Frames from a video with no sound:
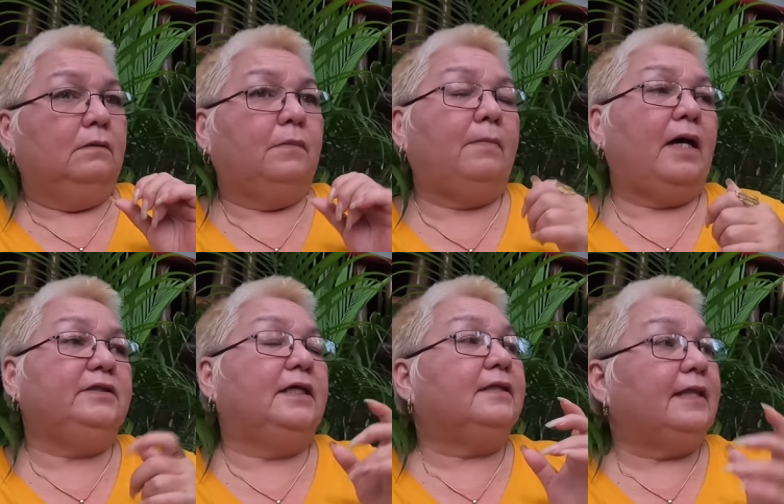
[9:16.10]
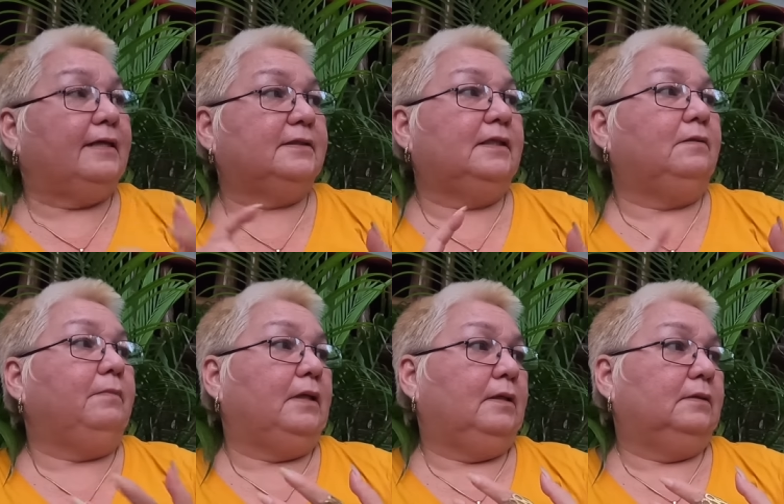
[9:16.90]
Mom Angela texted
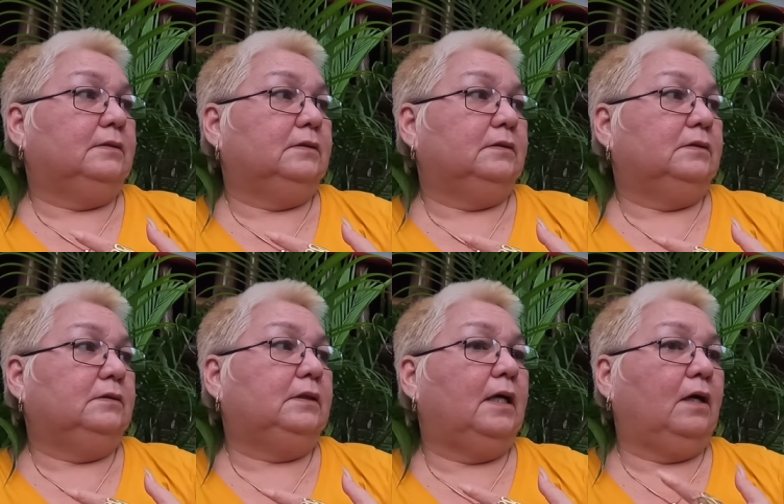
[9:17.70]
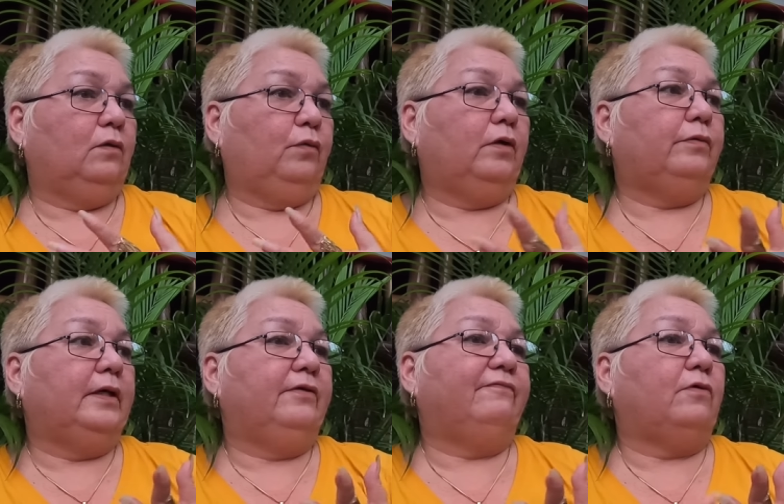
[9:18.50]
me Now we
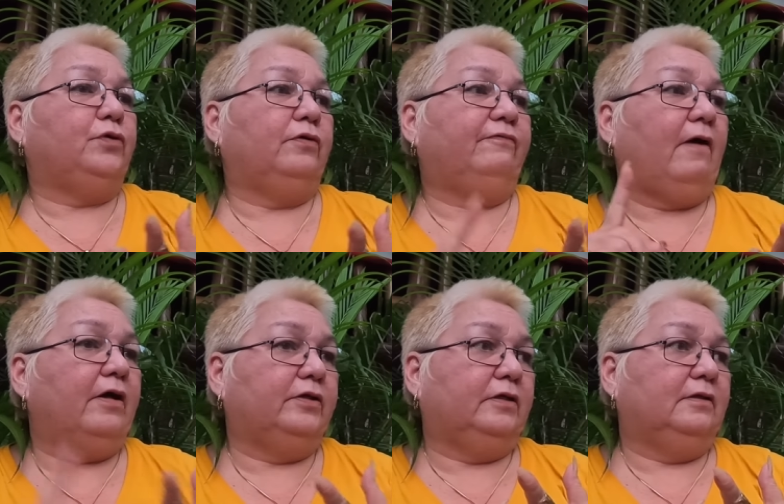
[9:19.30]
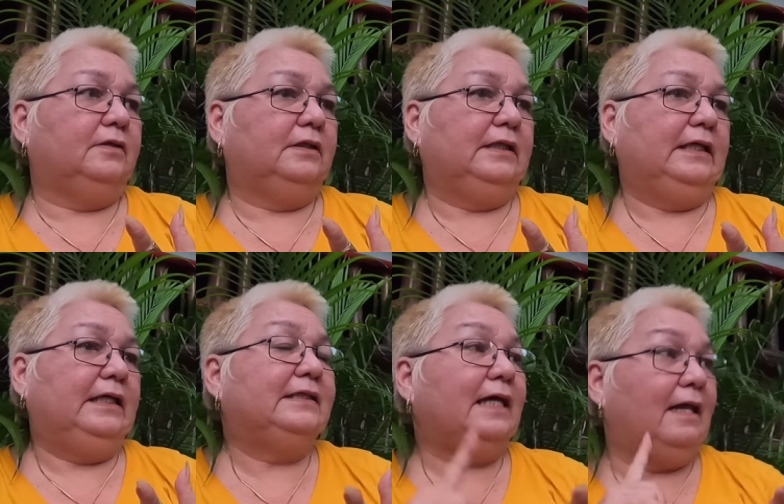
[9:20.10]
already found your father.
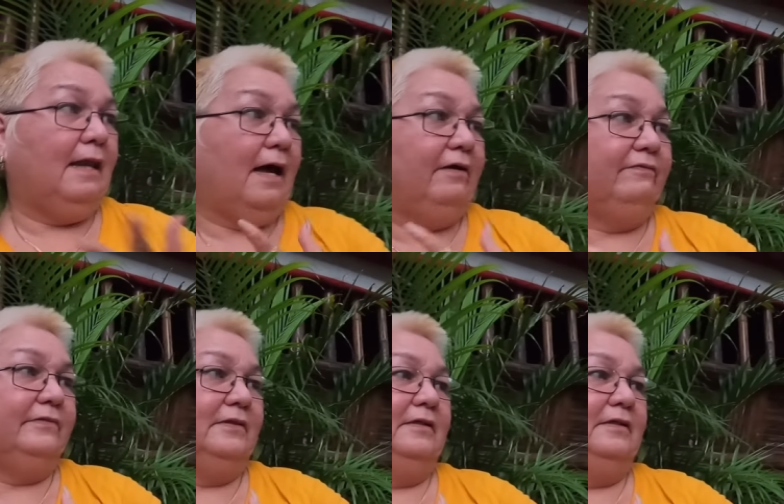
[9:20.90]
He's alive.